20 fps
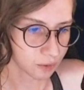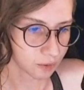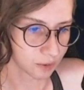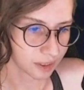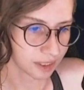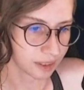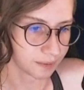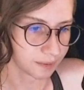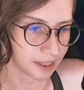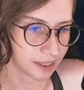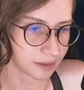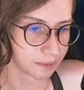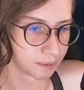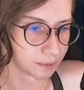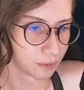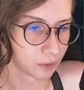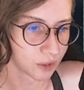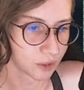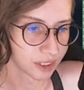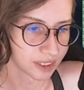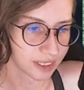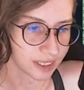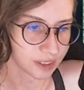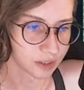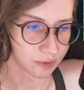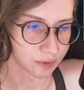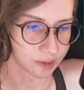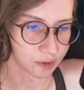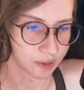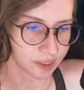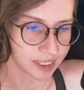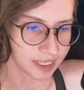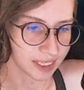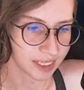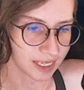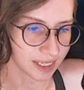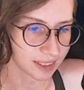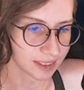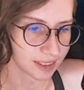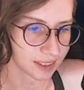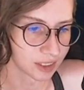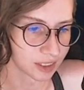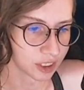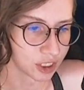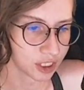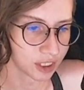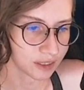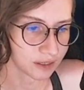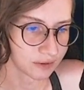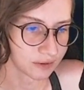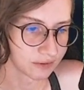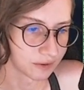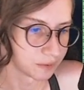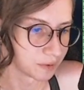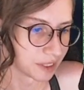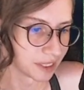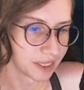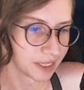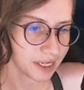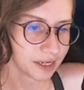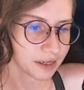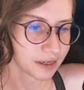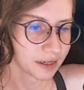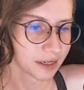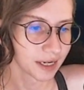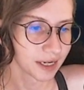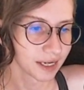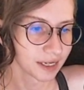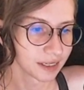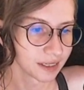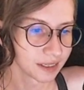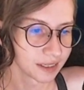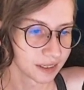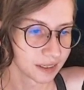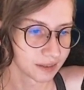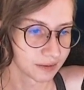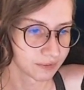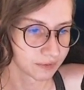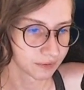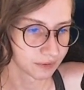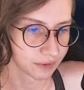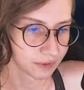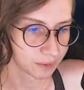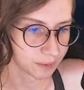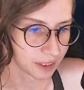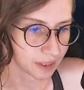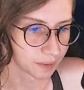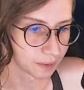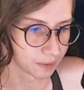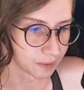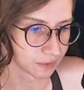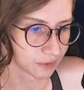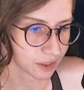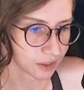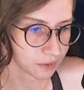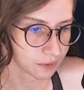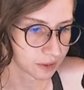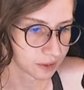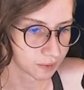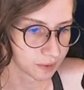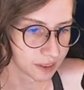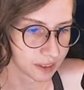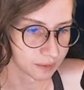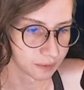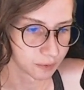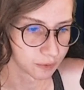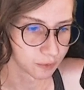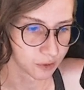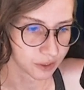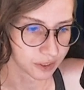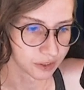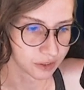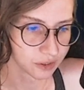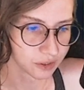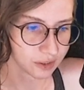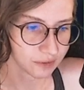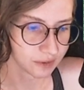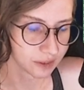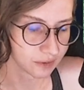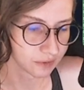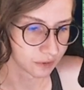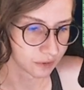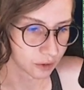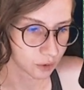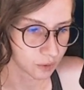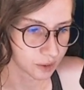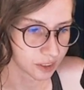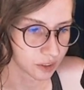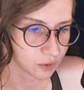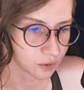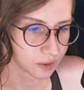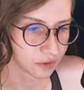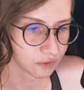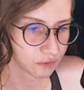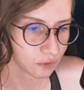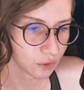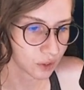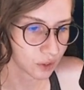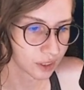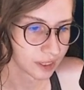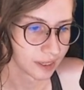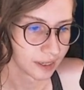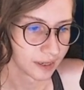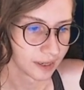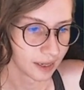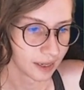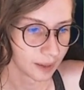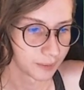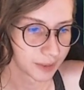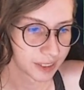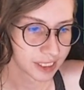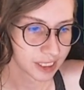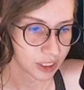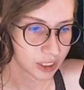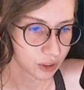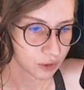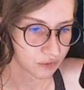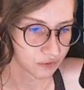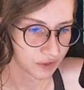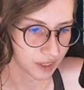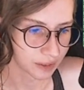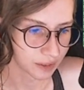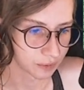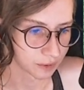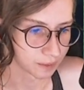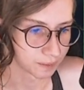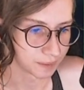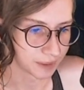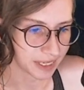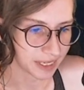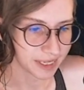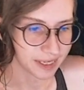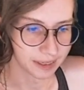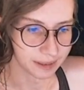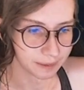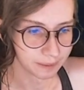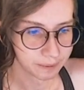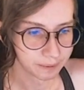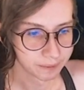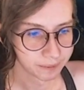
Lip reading: worried about more states restricting access to gender-affirming care, and if the makeup of Congress becomes more conservative in 2024, a potential federal ban.